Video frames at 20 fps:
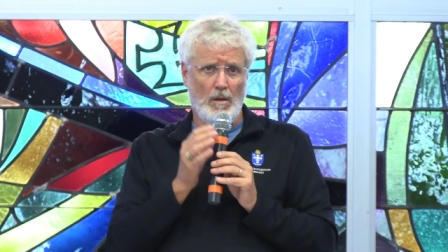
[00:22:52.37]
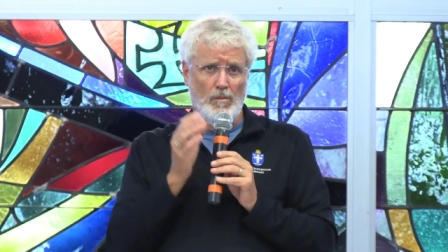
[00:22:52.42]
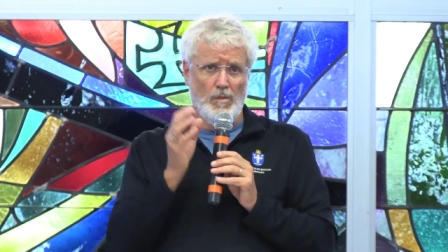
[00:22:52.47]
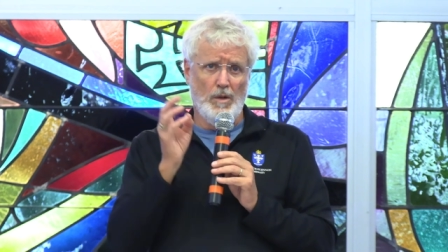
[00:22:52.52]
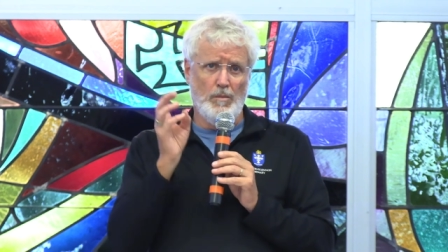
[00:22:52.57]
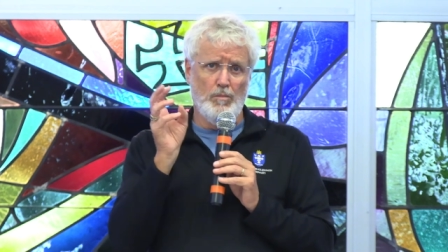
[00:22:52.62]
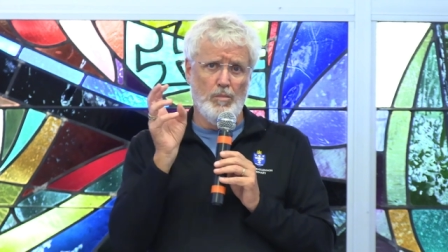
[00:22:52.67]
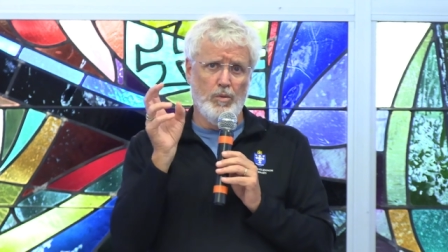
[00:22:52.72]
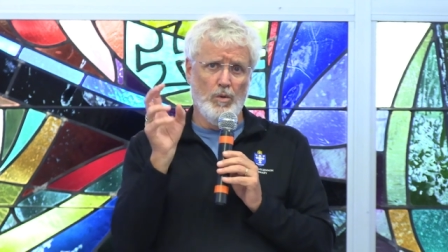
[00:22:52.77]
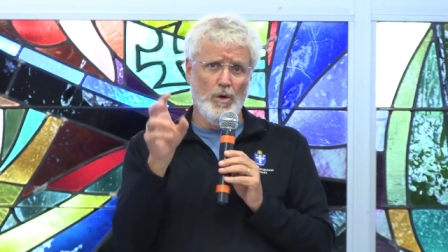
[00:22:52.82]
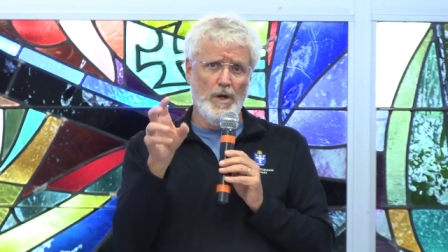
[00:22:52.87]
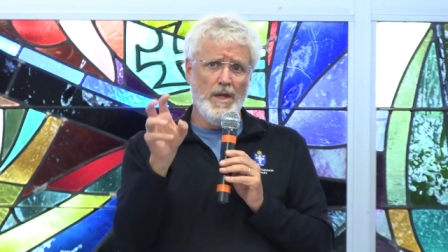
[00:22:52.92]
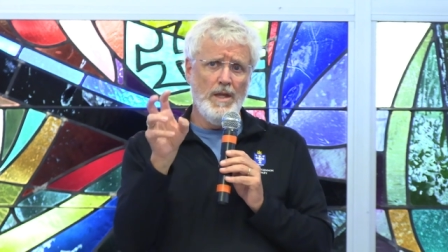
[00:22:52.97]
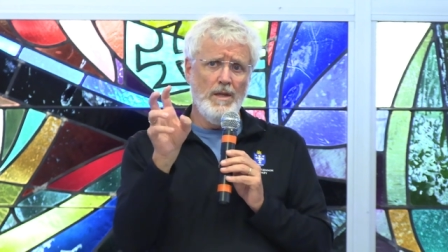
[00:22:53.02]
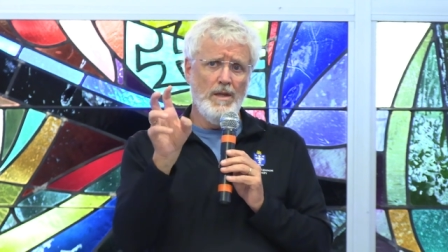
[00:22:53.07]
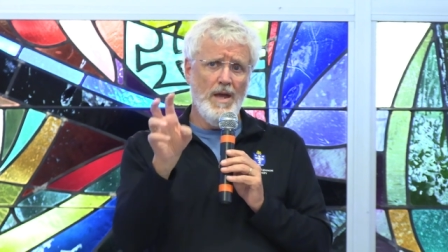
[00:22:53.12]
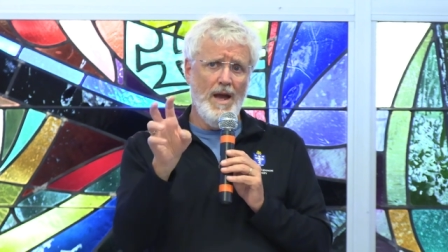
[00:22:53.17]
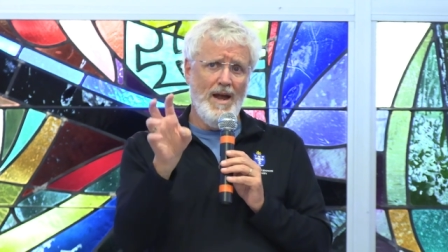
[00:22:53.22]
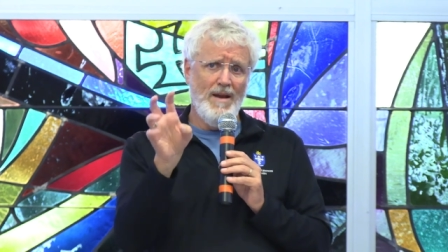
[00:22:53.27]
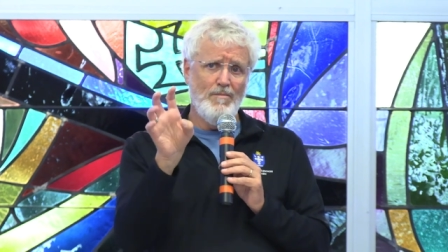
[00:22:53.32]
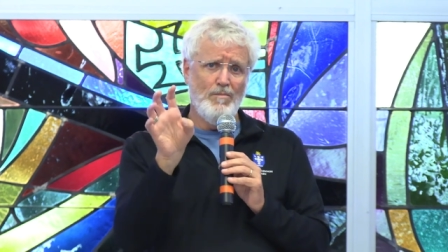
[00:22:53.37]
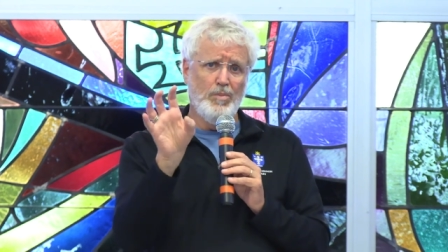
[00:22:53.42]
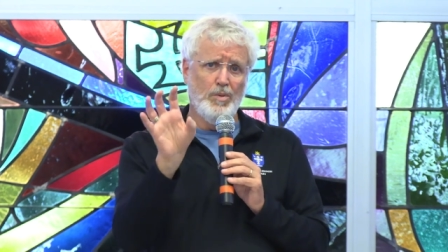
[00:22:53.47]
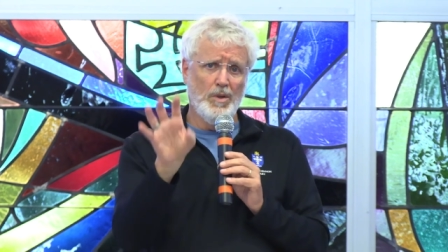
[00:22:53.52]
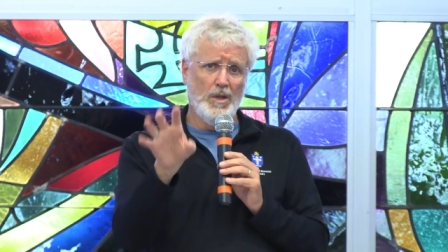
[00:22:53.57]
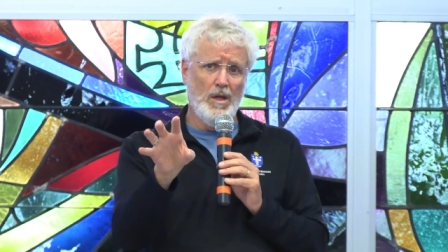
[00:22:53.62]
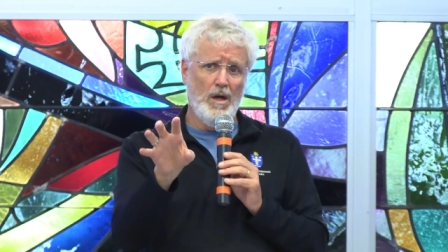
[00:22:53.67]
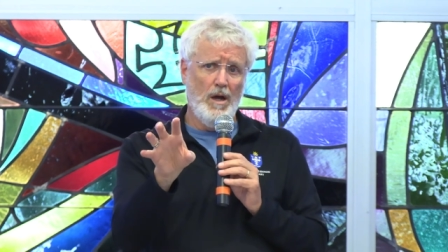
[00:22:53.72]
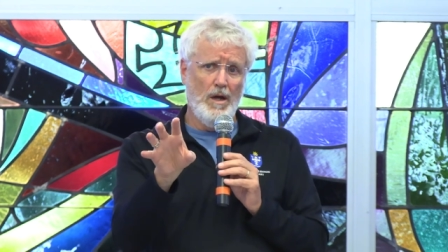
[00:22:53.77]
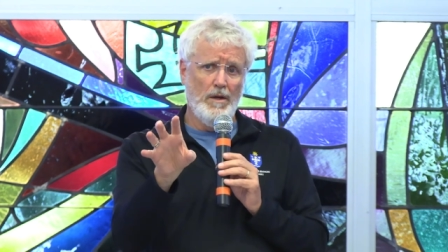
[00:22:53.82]
But bring that
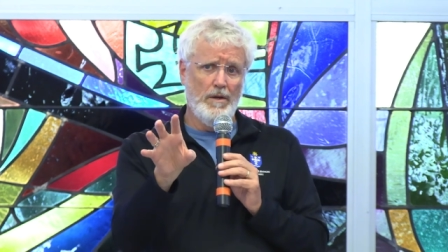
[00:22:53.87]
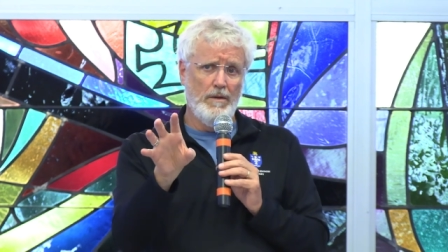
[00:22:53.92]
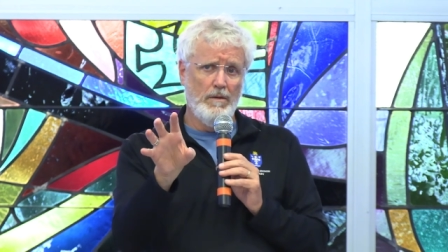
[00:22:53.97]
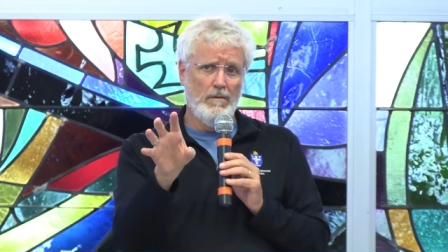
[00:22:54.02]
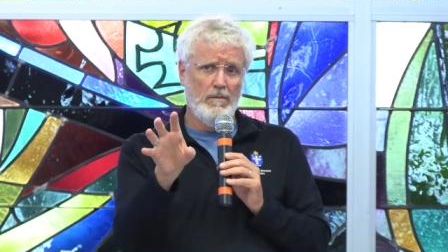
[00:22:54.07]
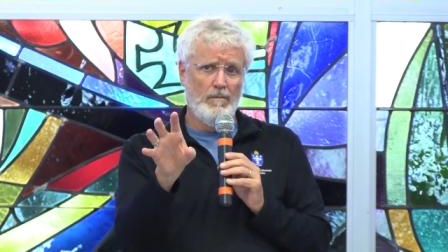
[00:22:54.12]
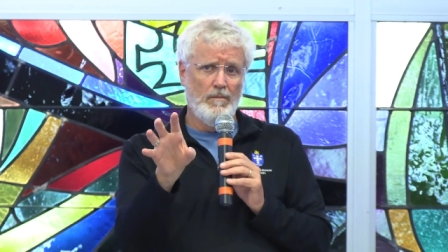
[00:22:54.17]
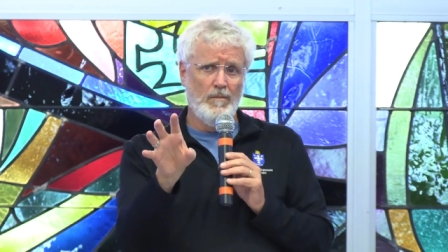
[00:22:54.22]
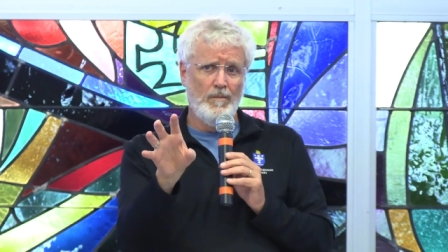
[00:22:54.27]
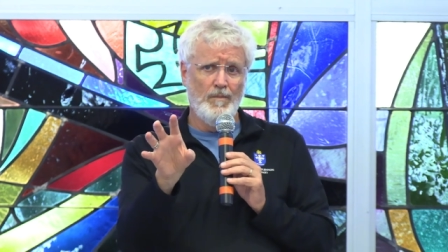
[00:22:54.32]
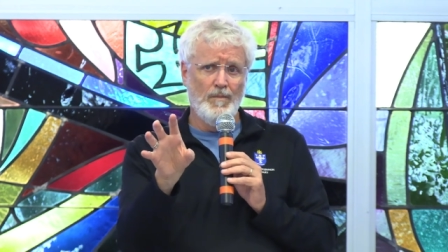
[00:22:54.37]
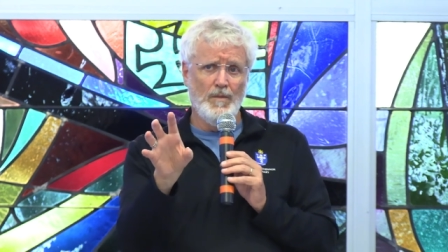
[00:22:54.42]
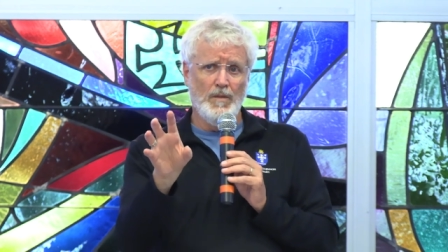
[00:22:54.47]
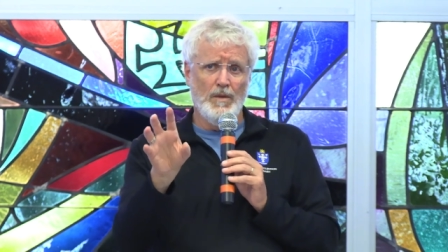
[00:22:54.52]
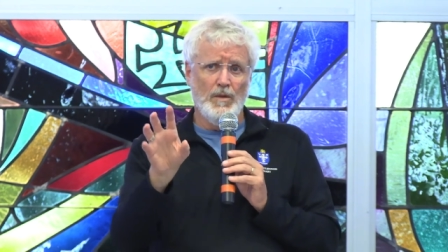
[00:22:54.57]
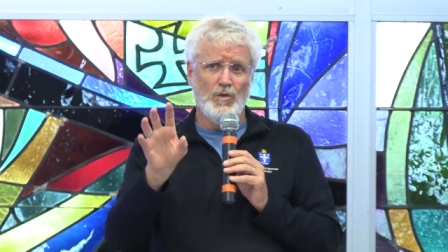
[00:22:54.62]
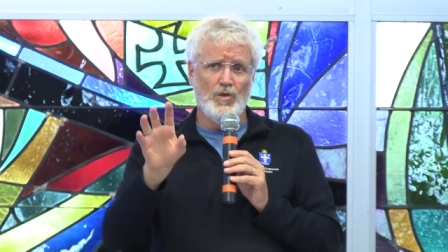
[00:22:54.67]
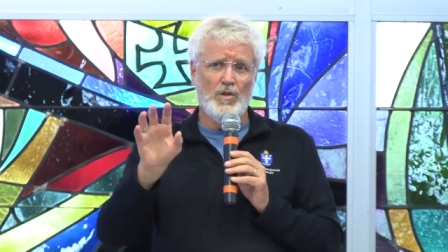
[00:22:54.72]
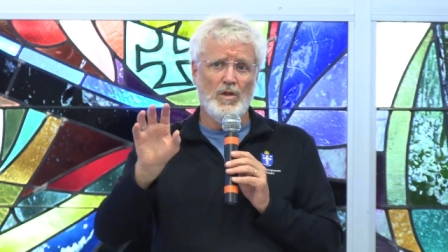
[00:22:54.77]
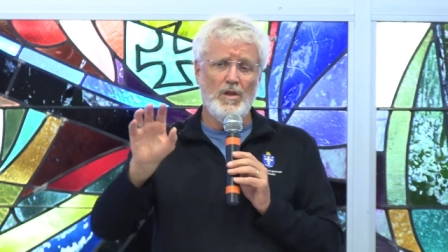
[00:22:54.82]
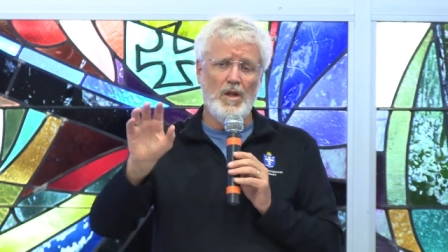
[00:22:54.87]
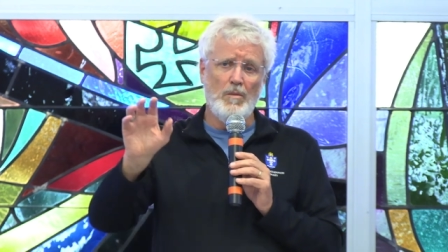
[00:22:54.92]
blood so